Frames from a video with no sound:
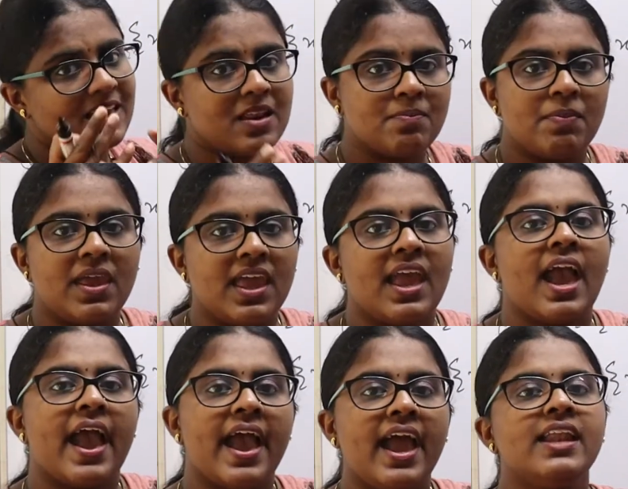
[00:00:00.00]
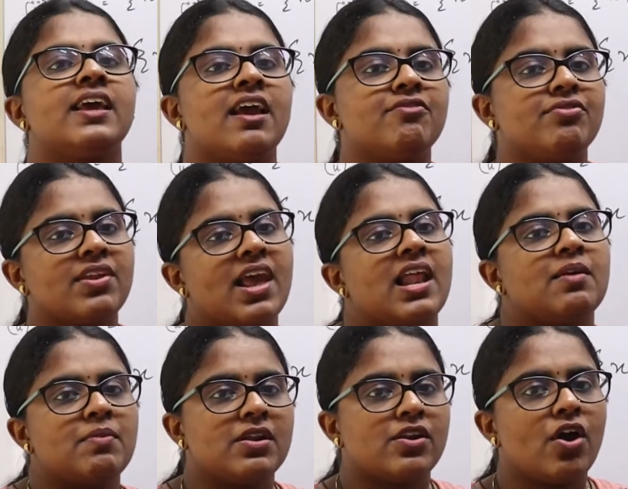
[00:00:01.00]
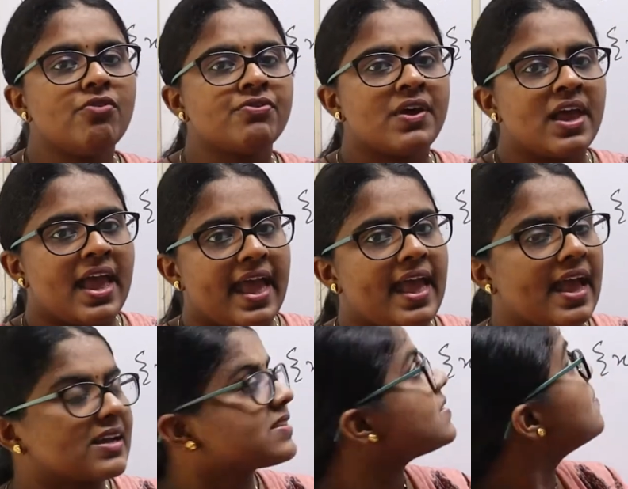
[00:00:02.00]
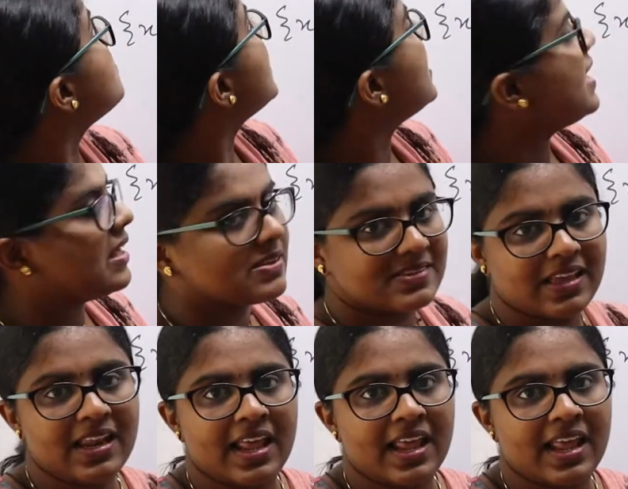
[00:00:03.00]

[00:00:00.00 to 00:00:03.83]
in B and every element of B is in